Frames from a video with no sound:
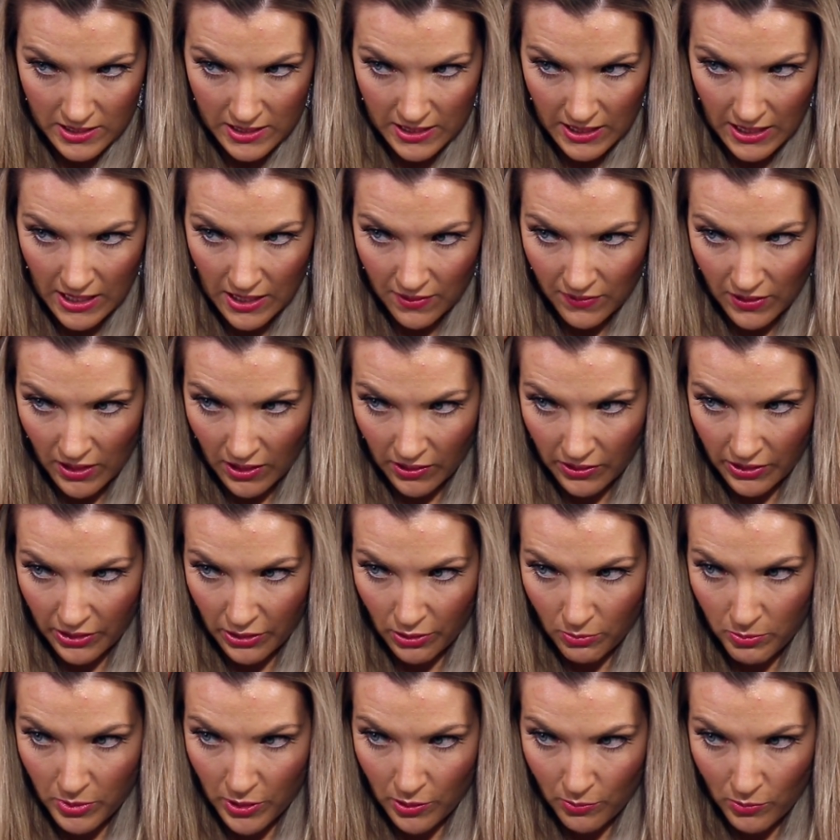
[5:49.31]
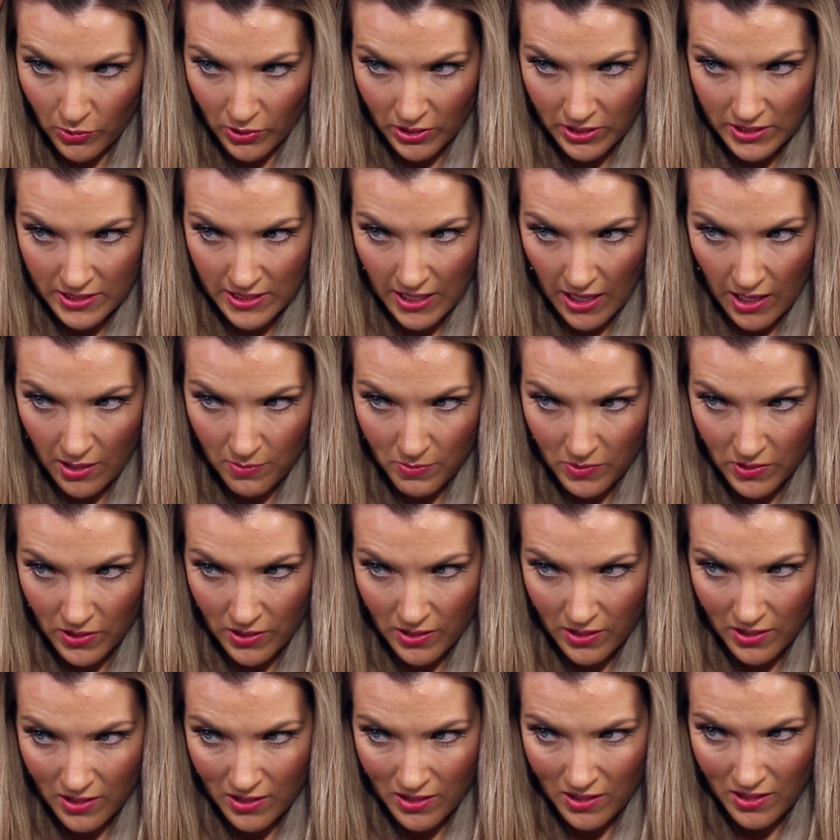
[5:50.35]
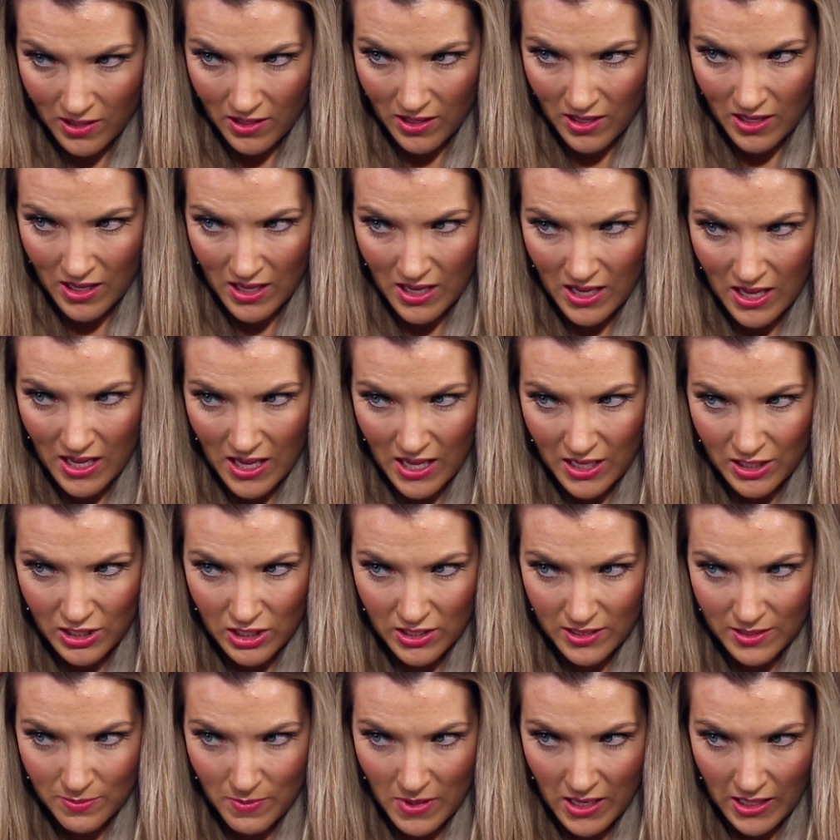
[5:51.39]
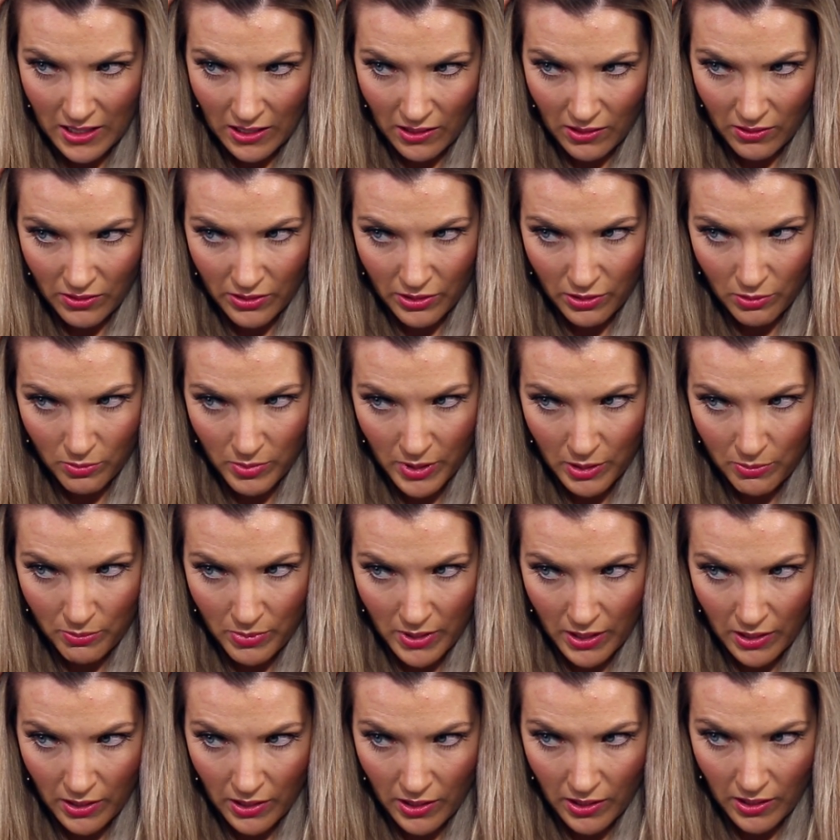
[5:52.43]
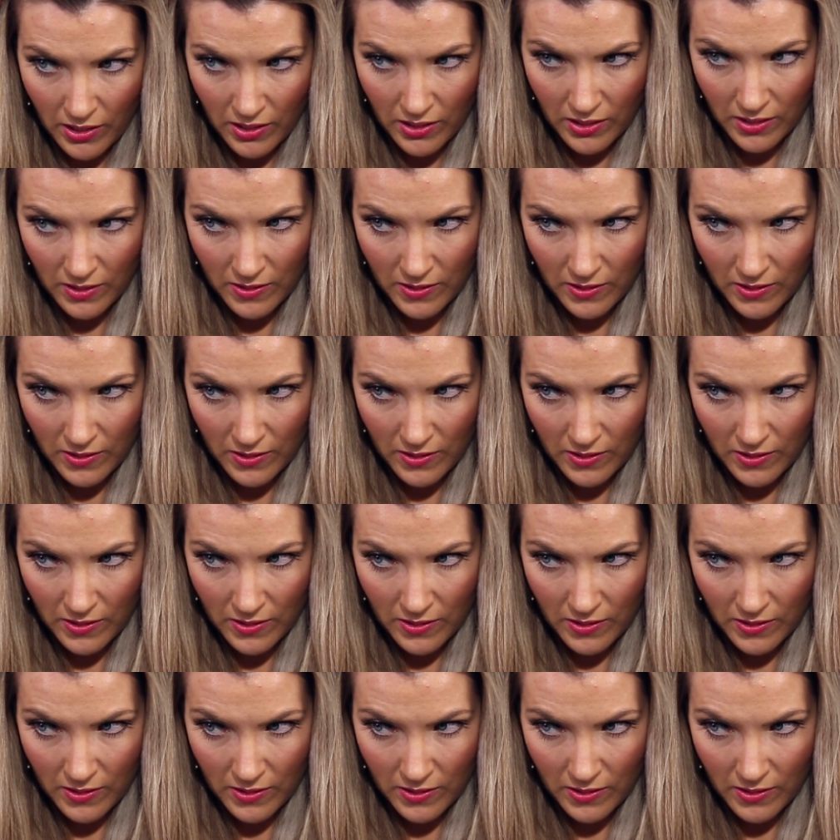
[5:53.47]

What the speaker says: to give it a little bit more depth and just make it a little bit bigger.